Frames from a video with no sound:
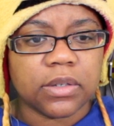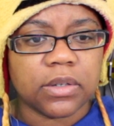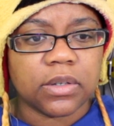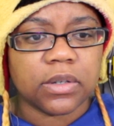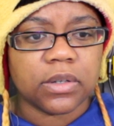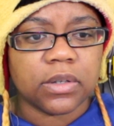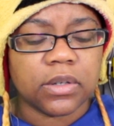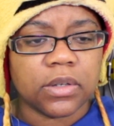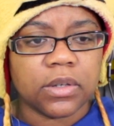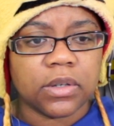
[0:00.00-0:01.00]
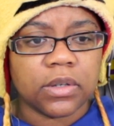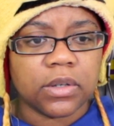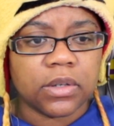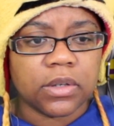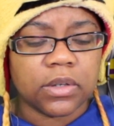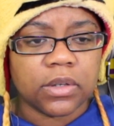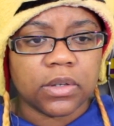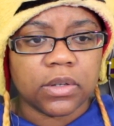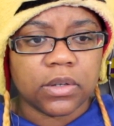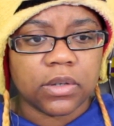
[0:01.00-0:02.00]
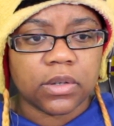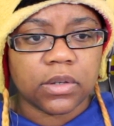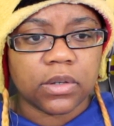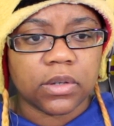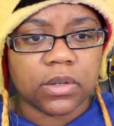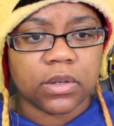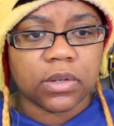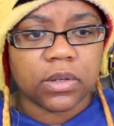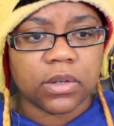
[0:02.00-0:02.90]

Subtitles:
[no speech]